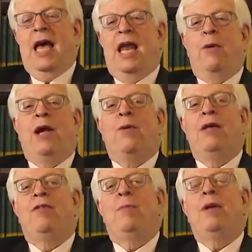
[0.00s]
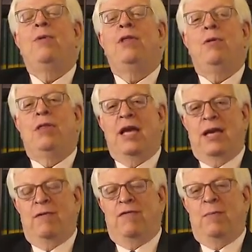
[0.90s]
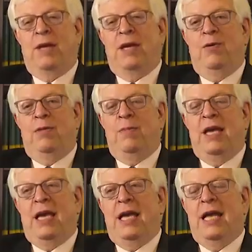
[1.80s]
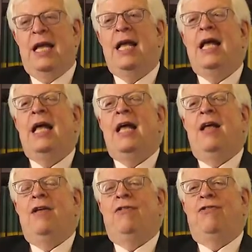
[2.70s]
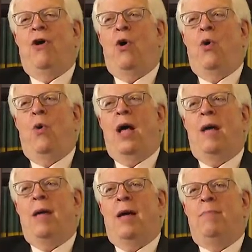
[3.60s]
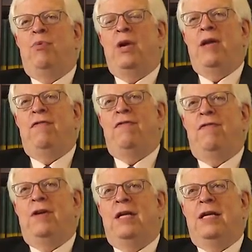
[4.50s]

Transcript: Anyway, great to be with you. Thank you for being with me. So, a brief